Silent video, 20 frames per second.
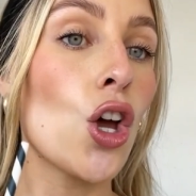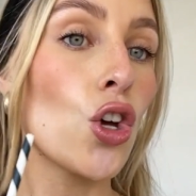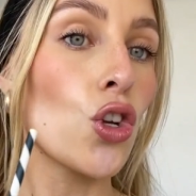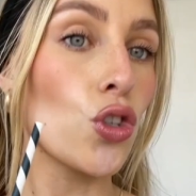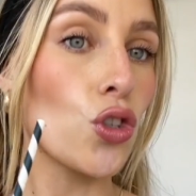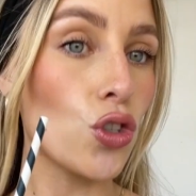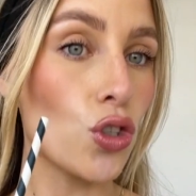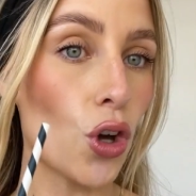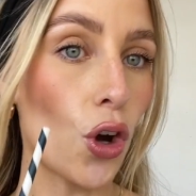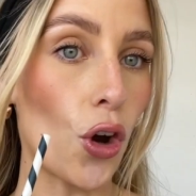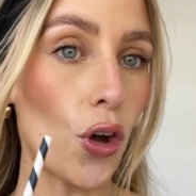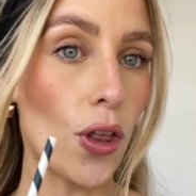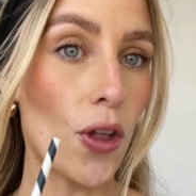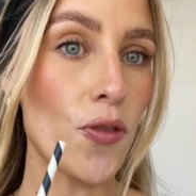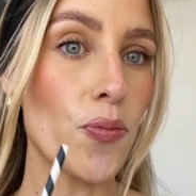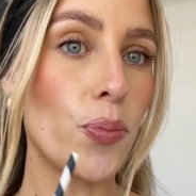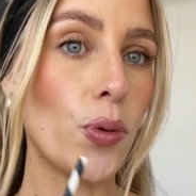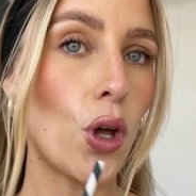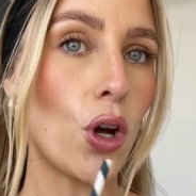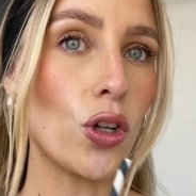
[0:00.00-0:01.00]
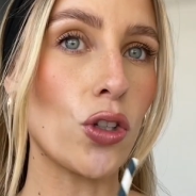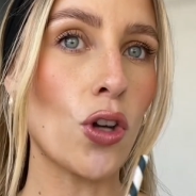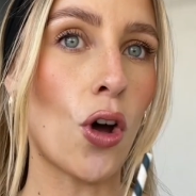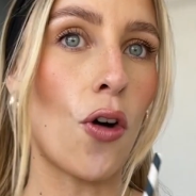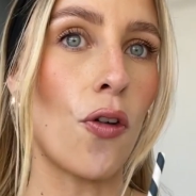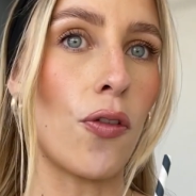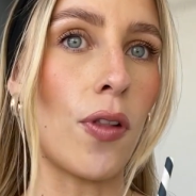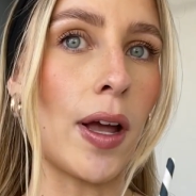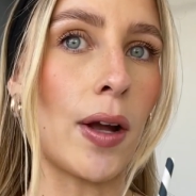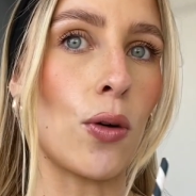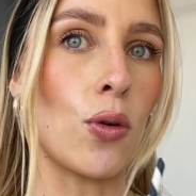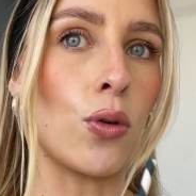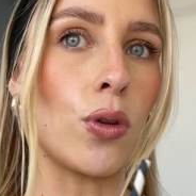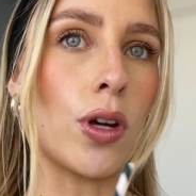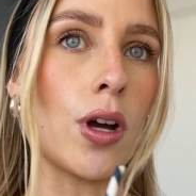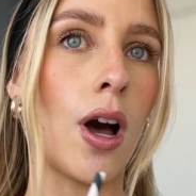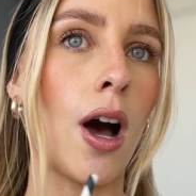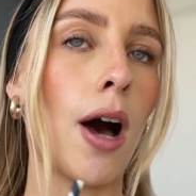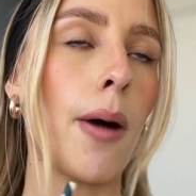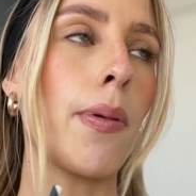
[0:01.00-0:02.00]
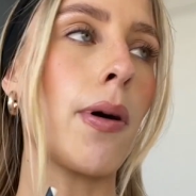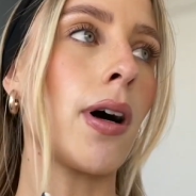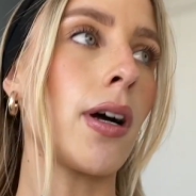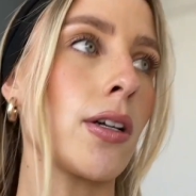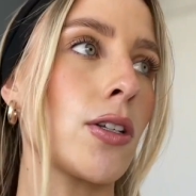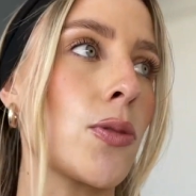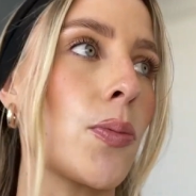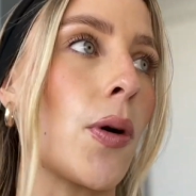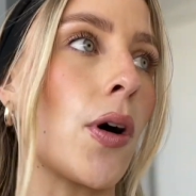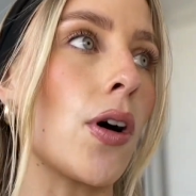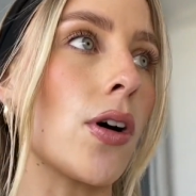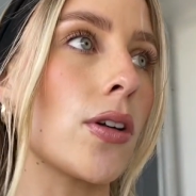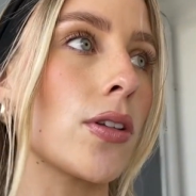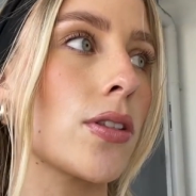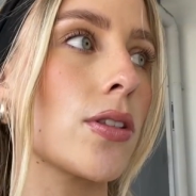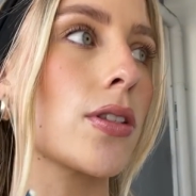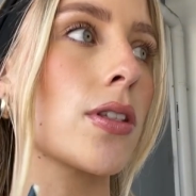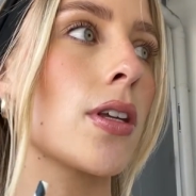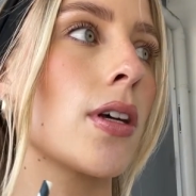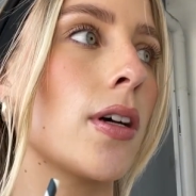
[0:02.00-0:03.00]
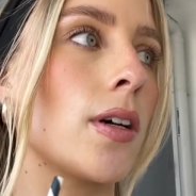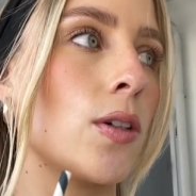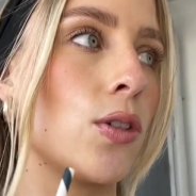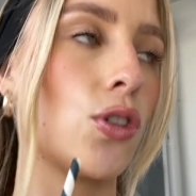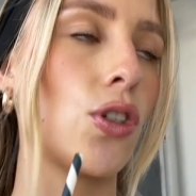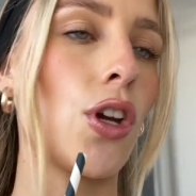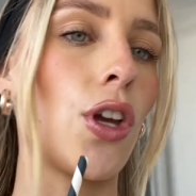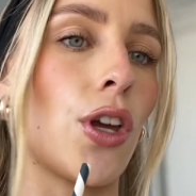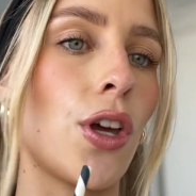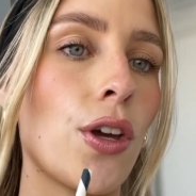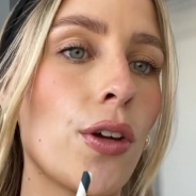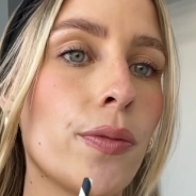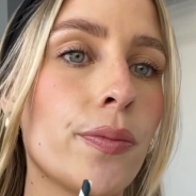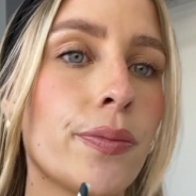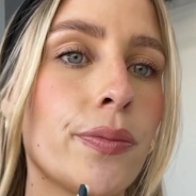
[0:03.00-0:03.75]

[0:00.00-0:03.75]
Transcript: so they've blocked off like all the car park spots. I'll show you,